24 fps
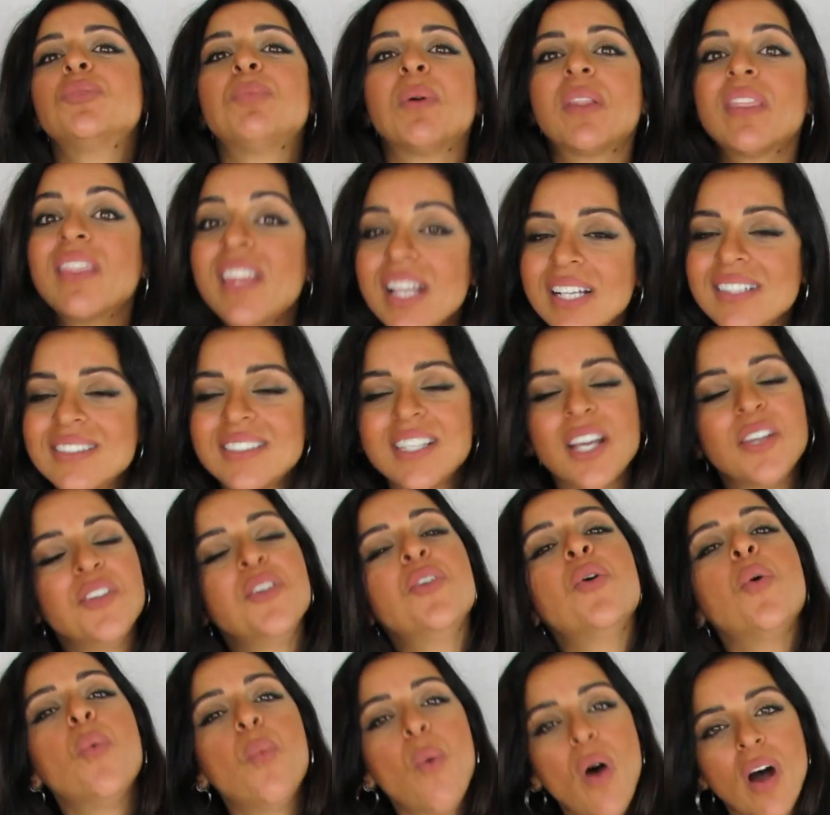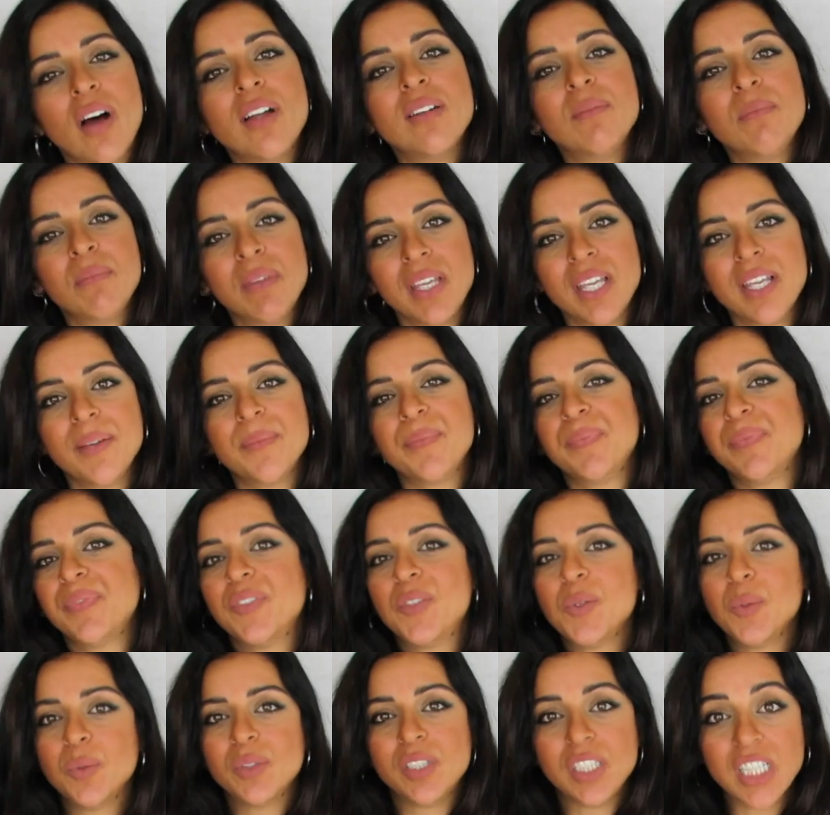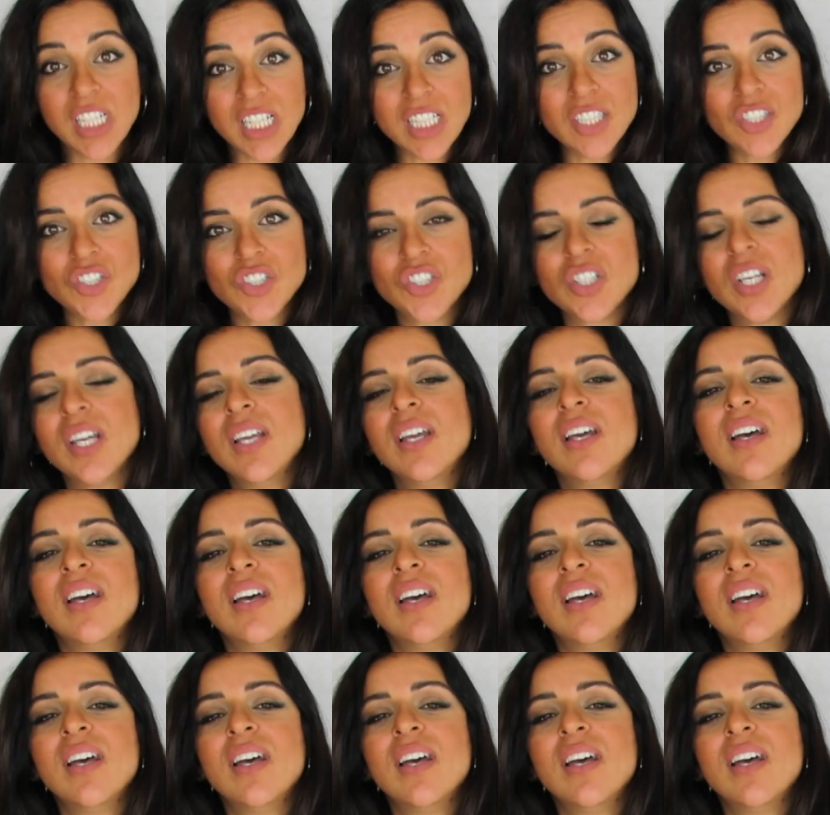but things that you want me to teach,